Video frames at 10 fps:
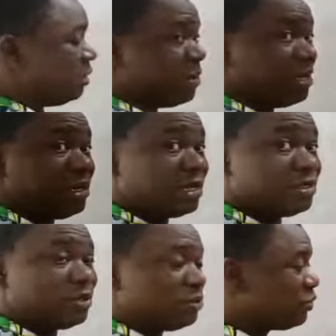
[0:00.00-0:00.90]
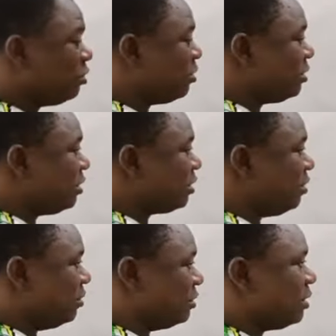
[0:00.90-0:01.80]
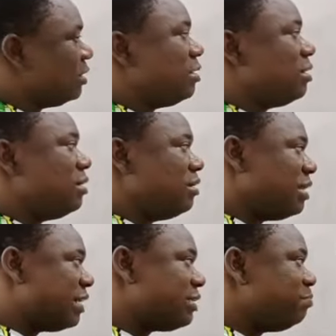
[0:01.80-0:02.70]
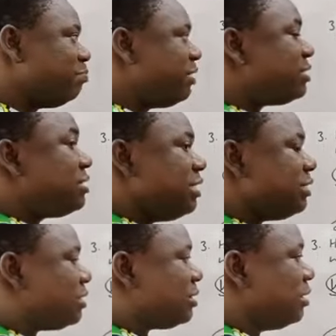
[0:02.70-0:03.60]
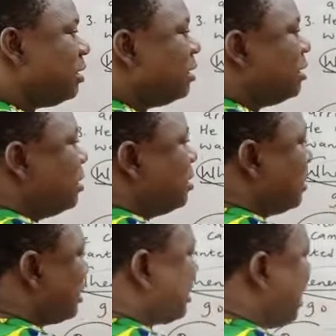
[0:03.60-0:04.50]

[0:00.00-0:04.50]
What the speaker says: dependent or subordinate clause that precedes, that